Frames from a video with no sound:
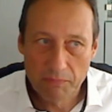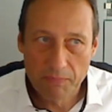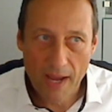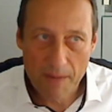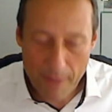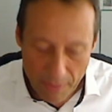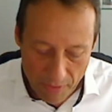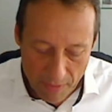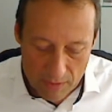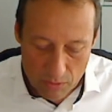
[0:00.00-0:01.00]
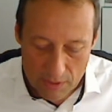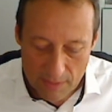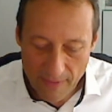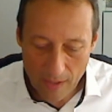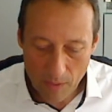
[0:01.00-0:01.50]
9 months to
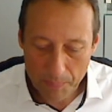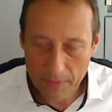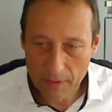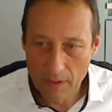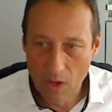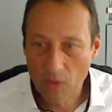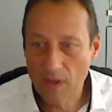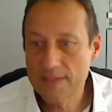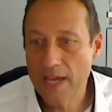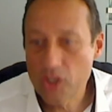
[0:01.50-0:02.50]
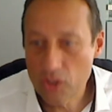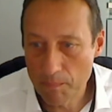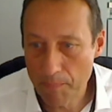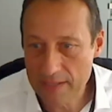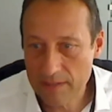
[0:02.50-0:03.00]
develop a localization
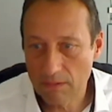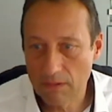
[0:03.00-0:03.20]
based